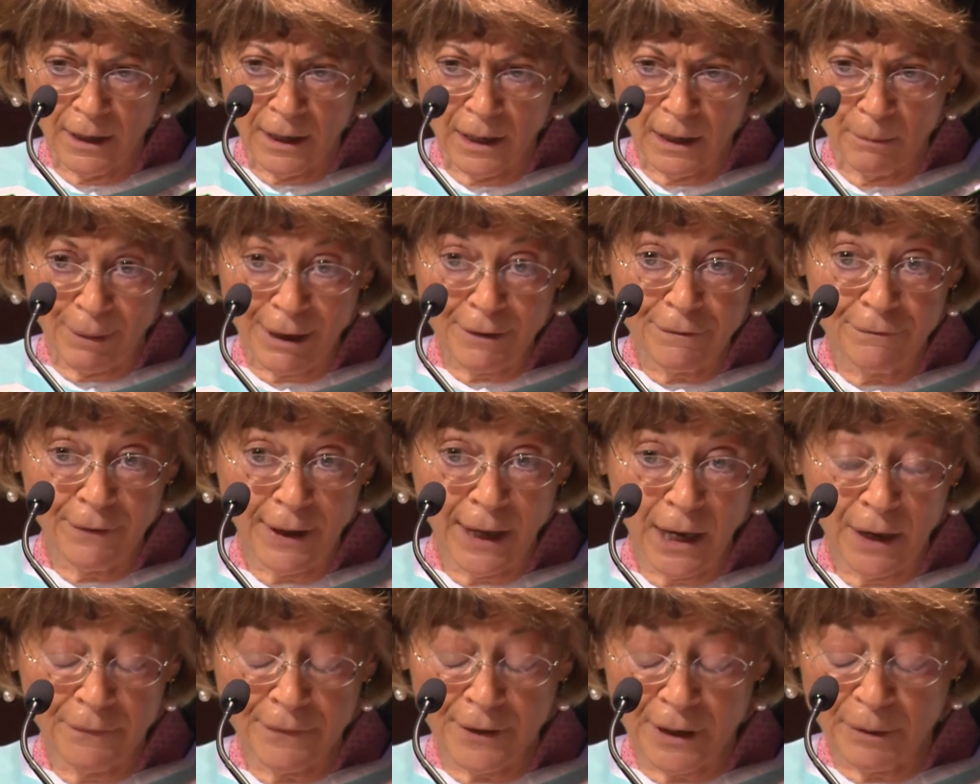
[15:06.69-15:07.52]
My
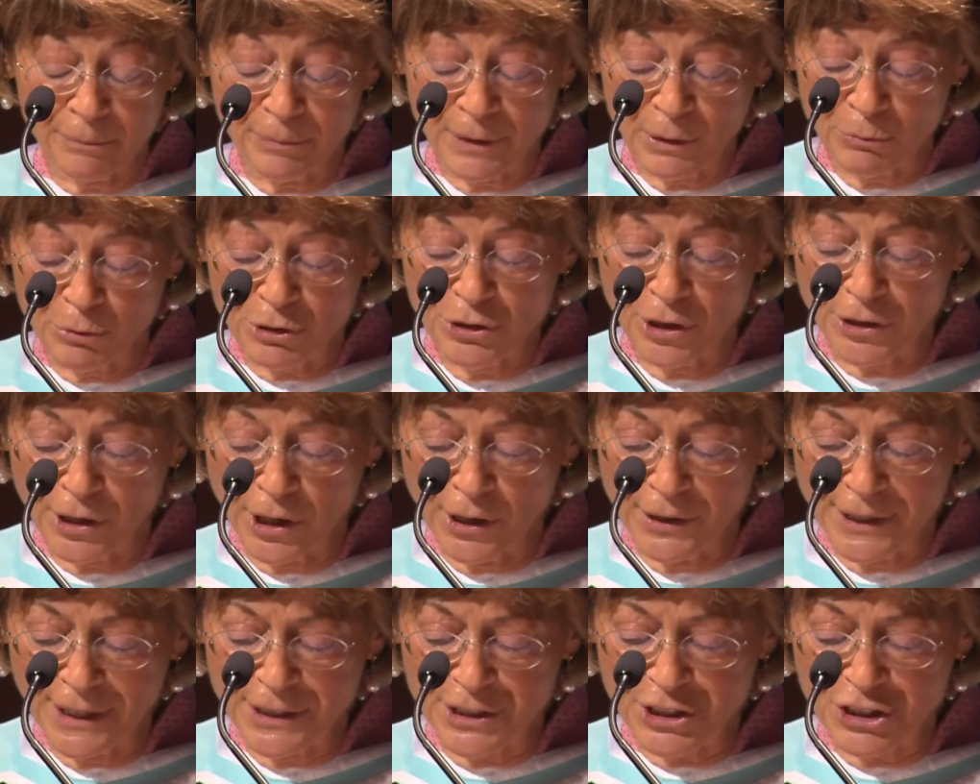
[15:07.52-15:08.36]
father was not
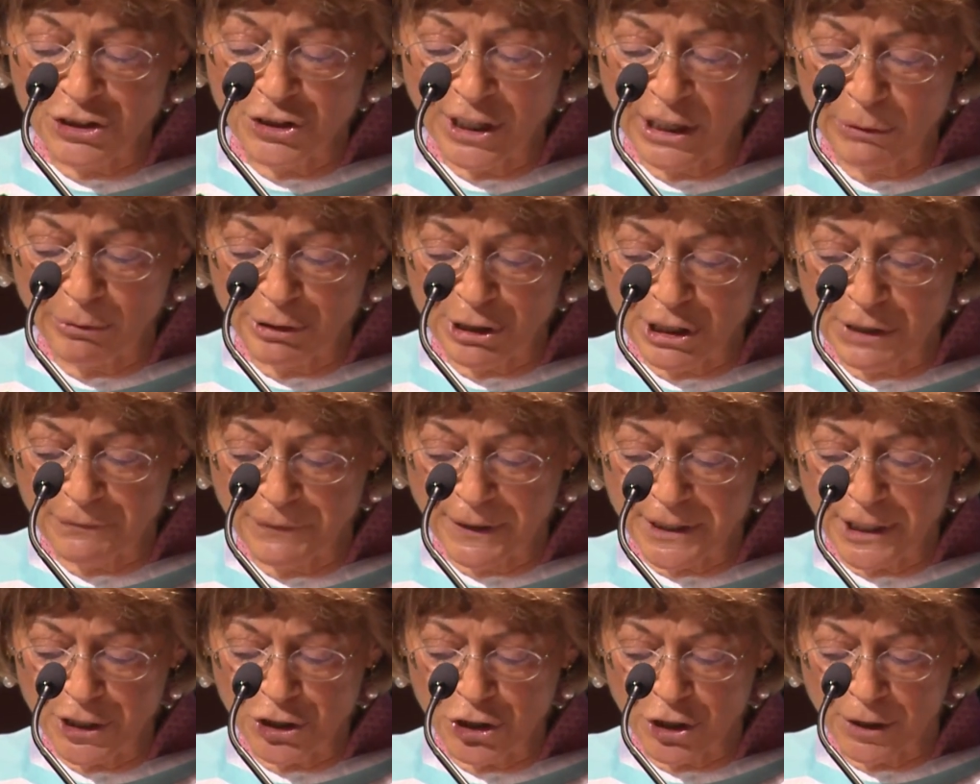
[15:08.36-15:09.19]
only a distinguished
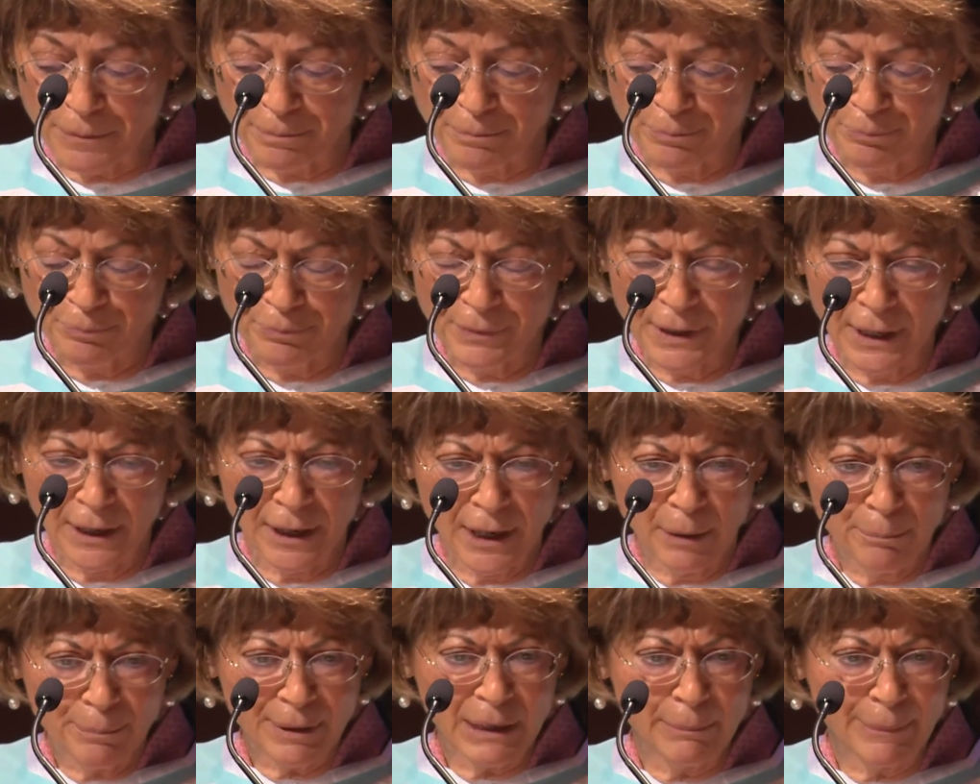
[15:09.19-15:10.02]
physician,
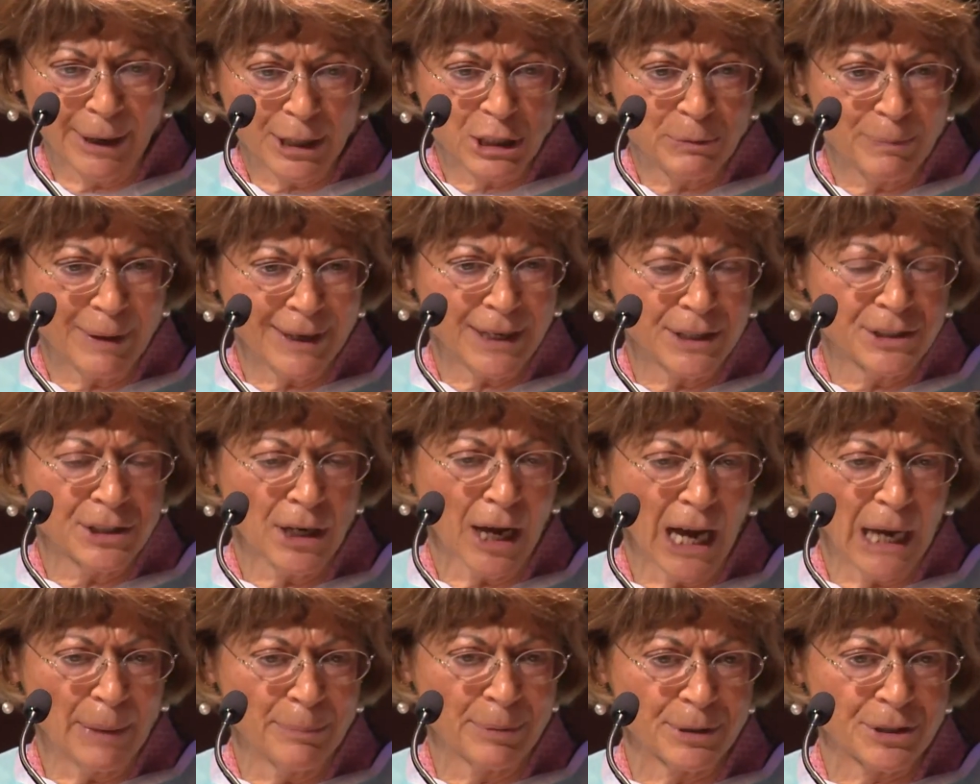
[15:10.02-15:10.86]
but a much better
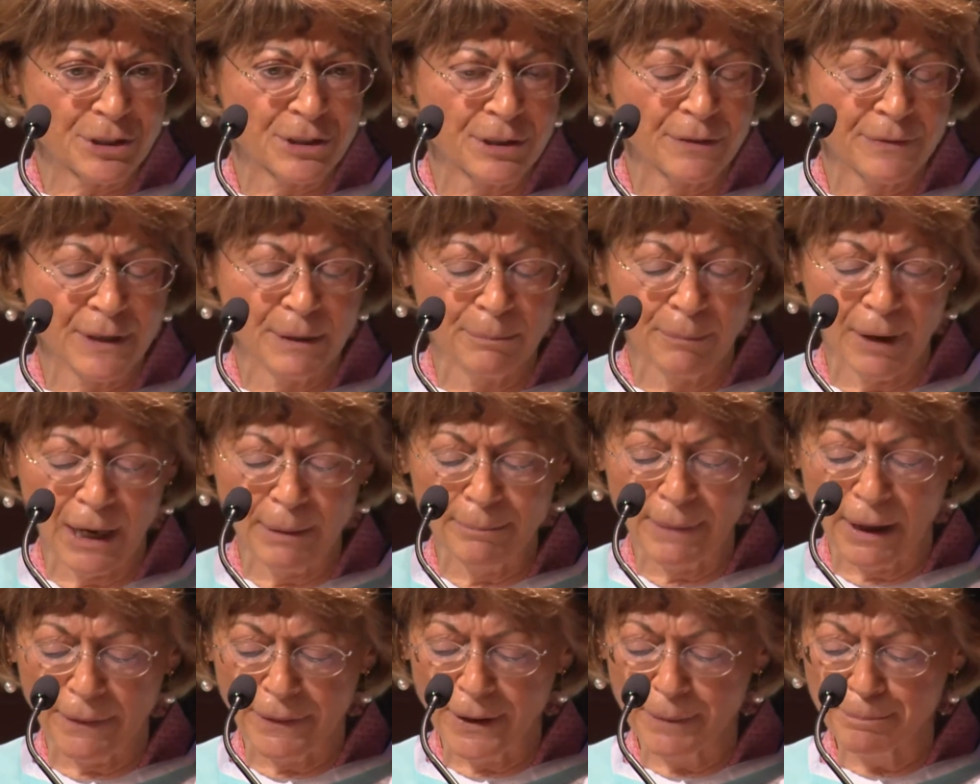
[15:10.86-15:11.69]
typist than my
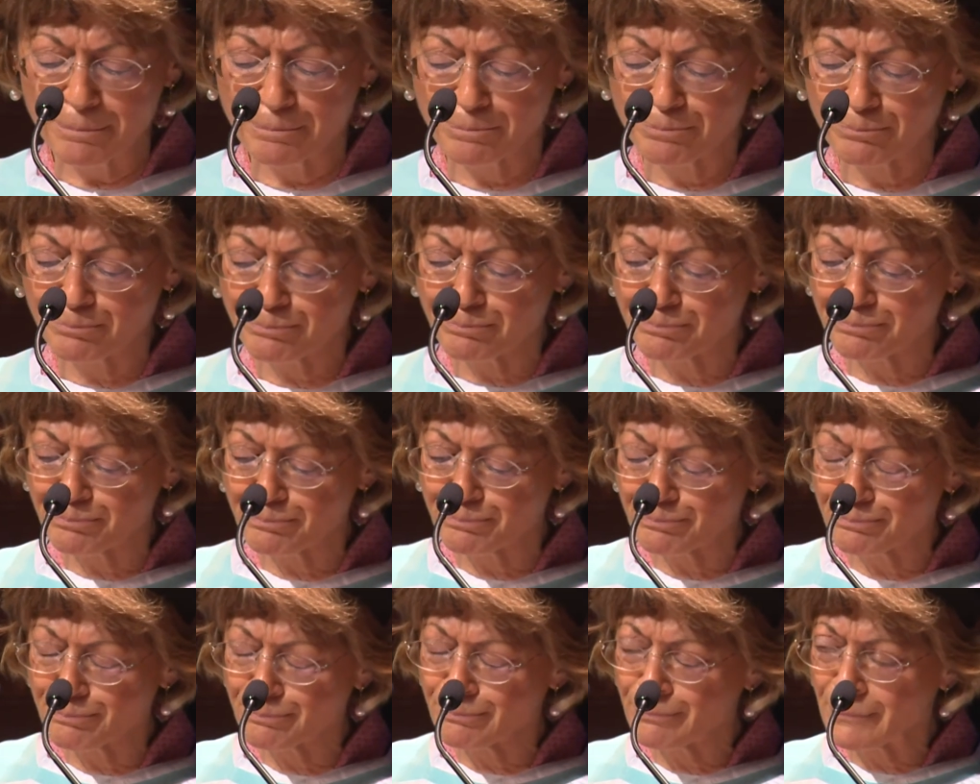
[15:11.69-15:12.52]
mother,
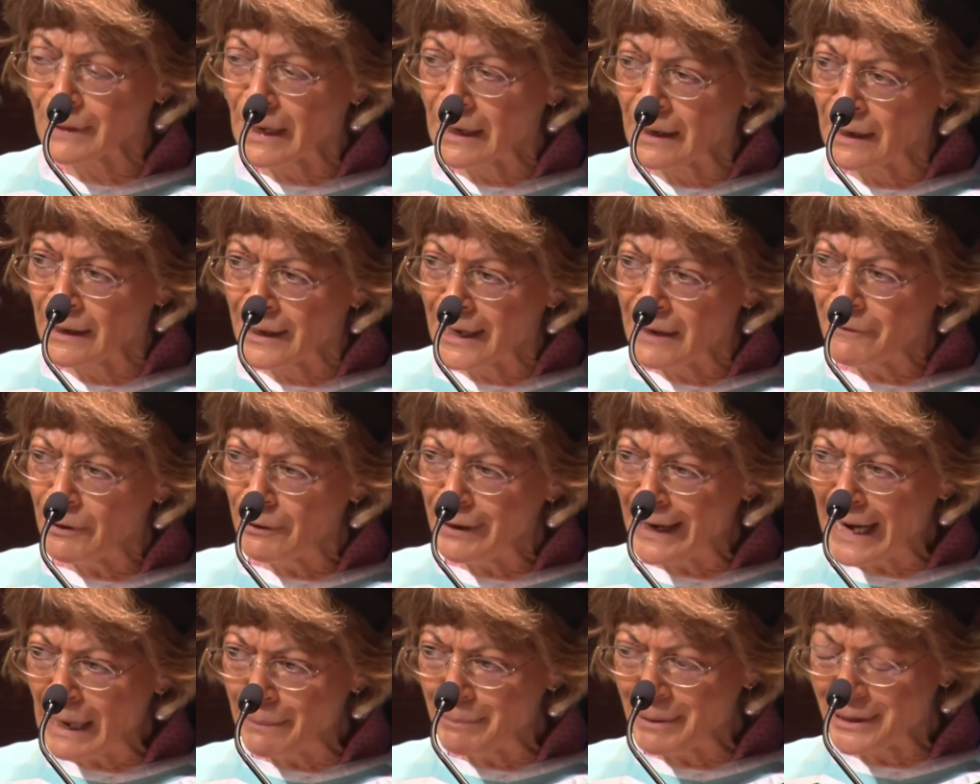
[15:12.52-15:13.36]
and very
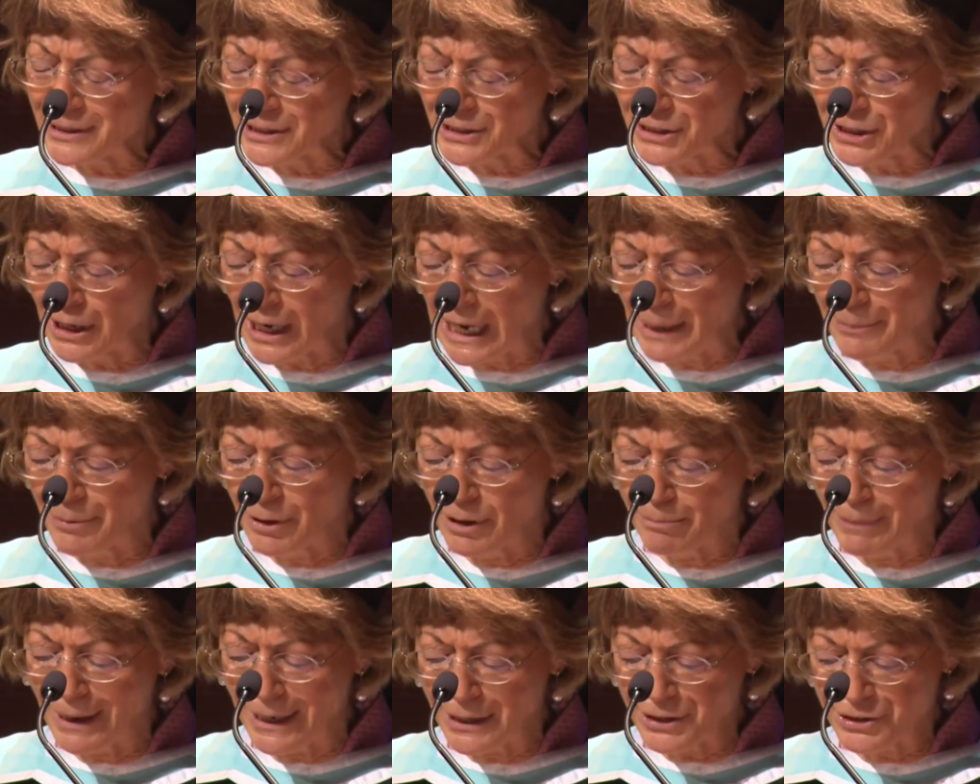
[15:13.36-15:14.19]
happy to type her
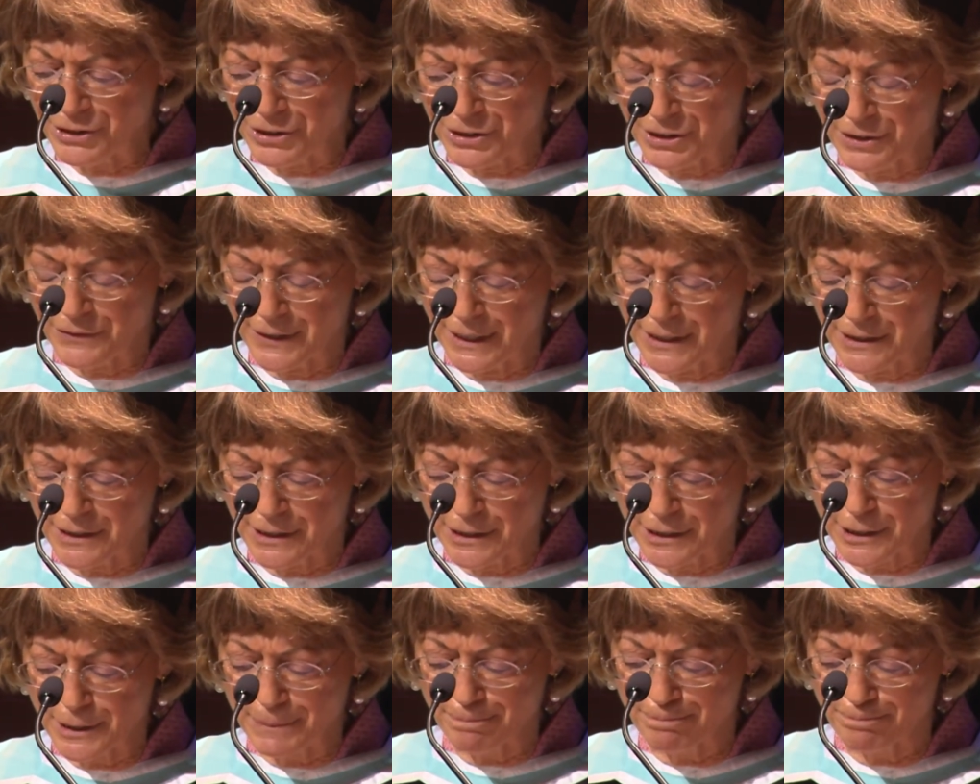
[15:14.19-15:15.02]
master's
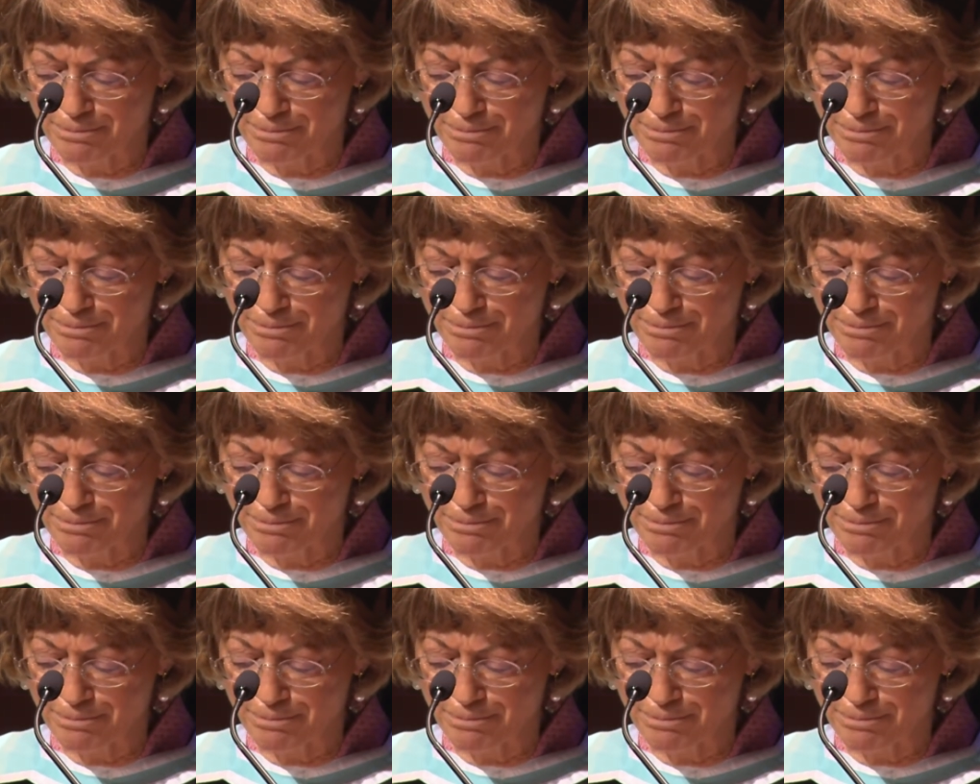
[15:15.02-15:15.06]
thesis.